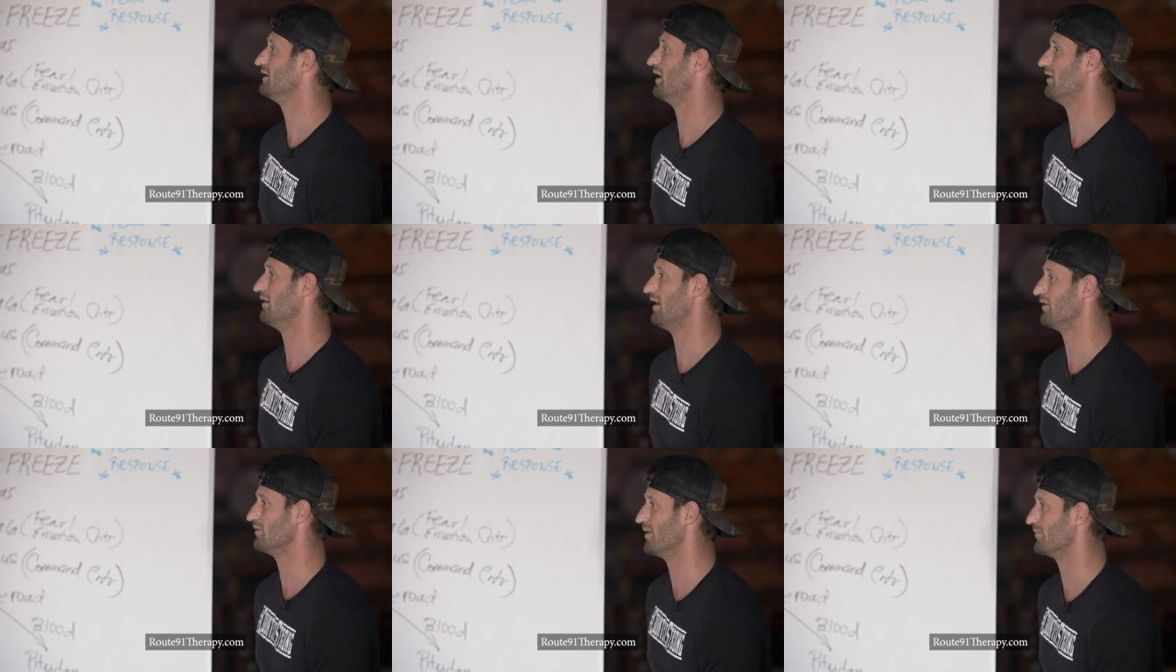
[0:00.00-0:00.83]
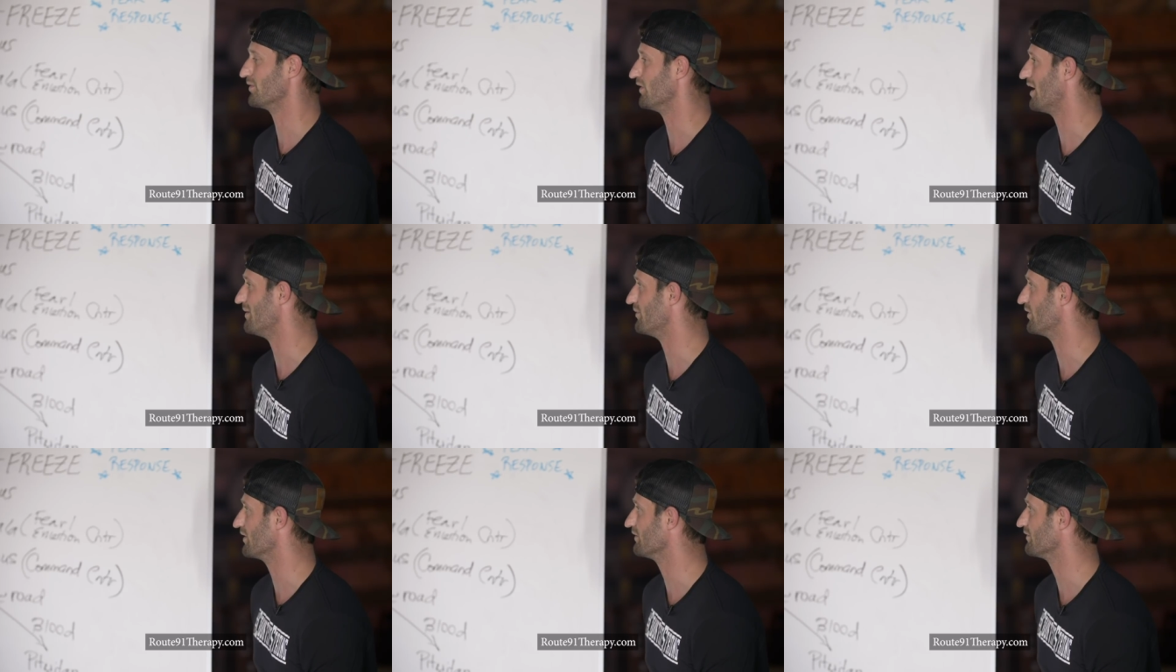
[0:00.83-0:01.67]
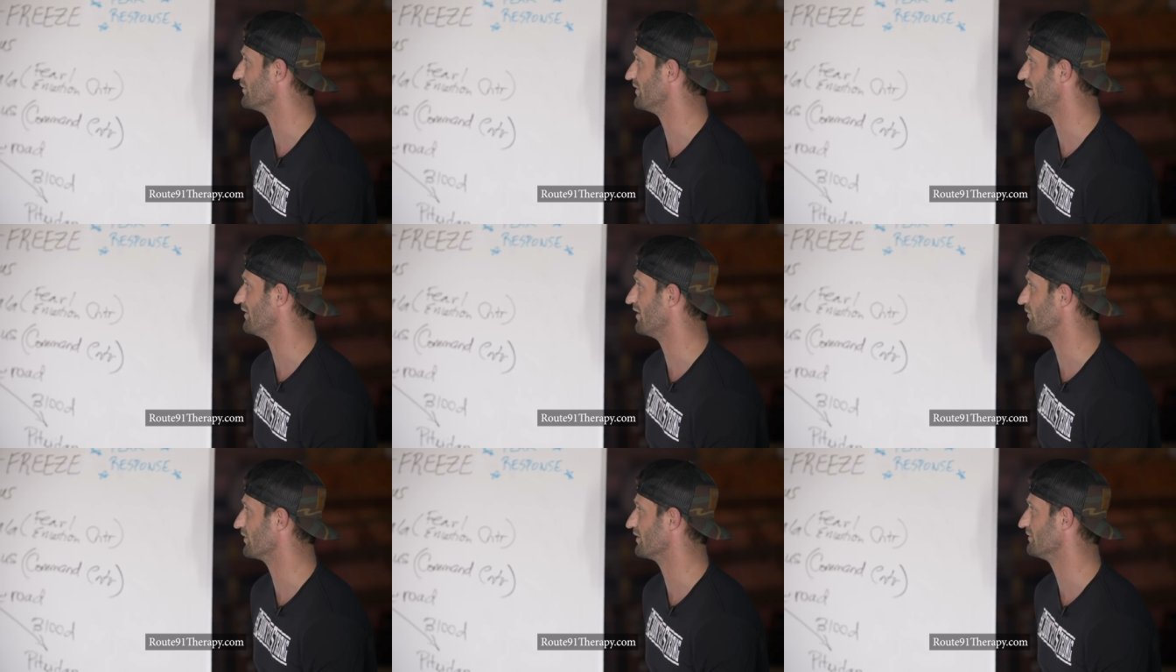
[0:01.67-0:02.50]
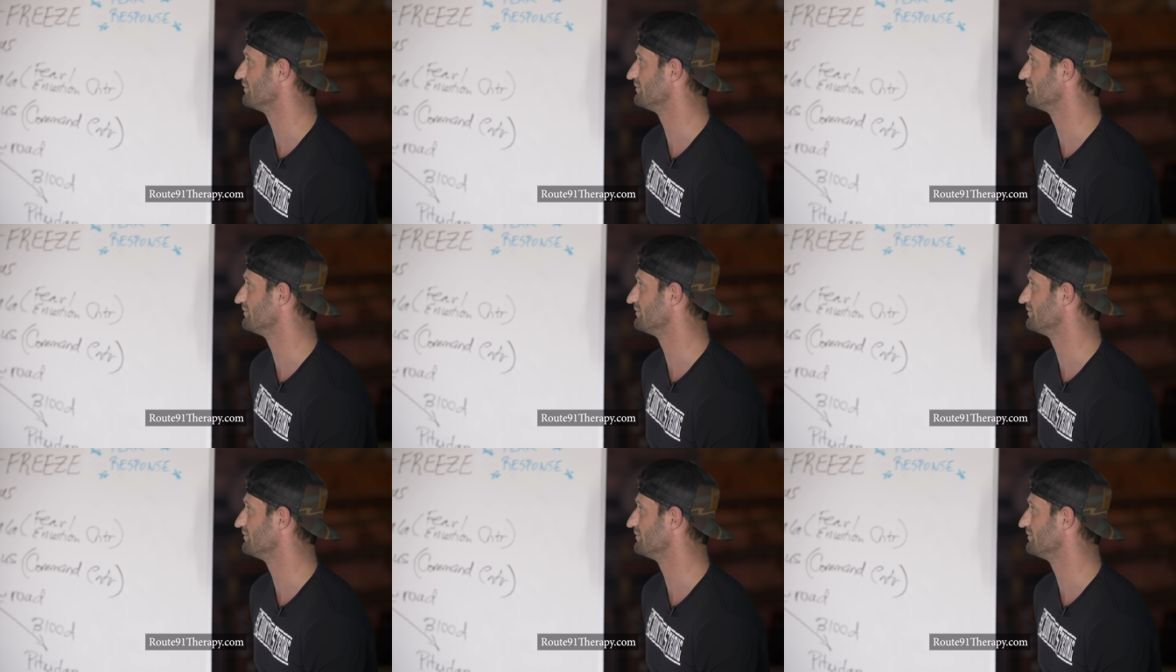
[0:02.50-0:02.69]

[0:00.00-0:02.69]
uh, I remember a lot more from then onward.